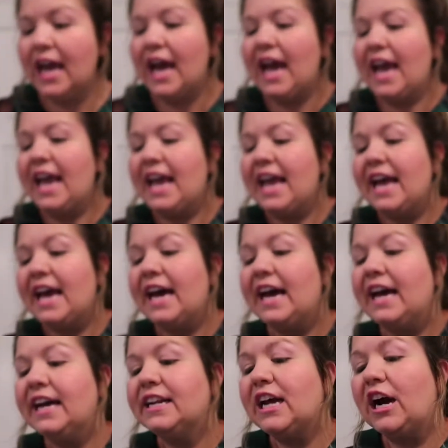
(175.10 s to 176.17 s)

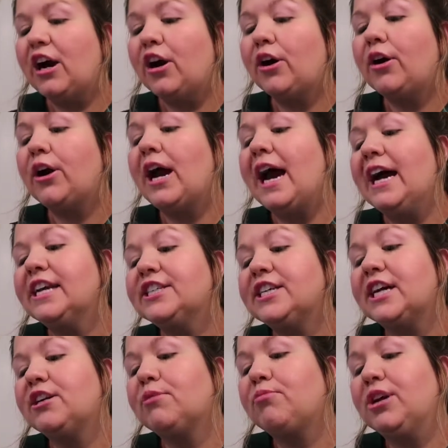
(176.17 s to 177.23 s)
And our
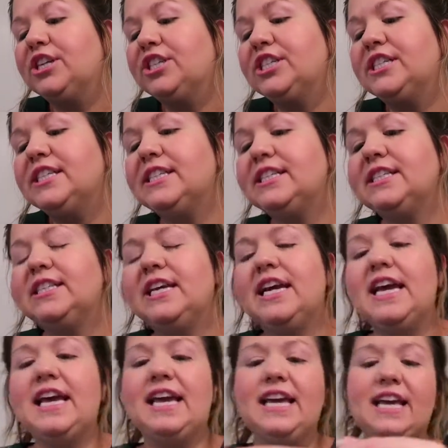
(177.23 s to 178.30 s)
eyeshadow brushes
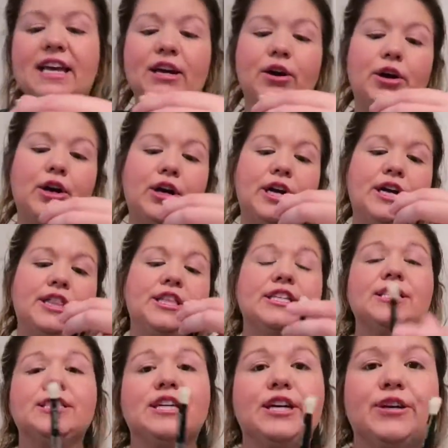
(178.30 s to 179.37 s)
are the
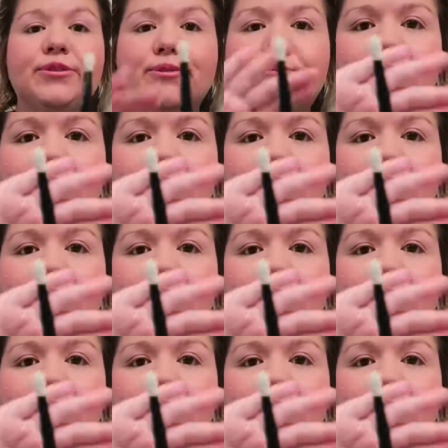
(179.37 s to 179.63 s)
Stone,